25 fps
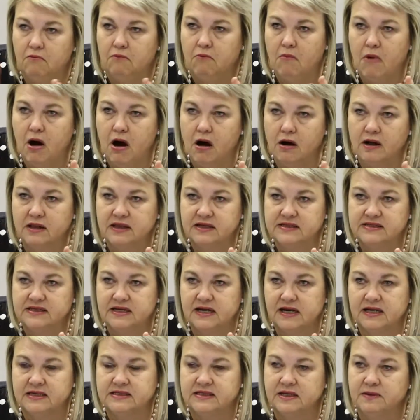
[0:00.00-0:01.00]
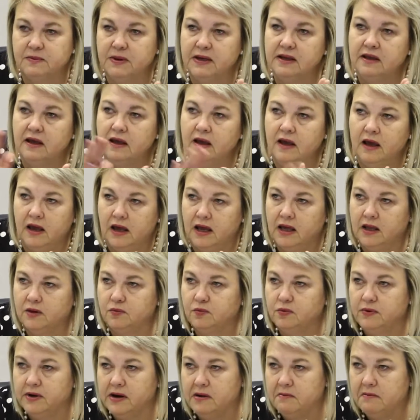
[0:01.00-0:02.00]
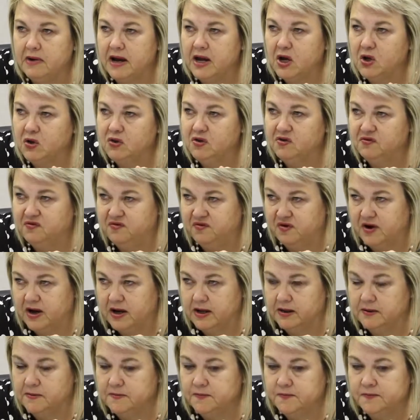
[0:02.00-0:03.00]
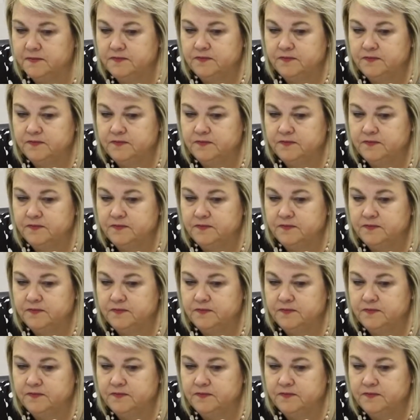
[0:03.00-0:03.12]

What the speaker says: mark it as an exhibit, it will remain on the file.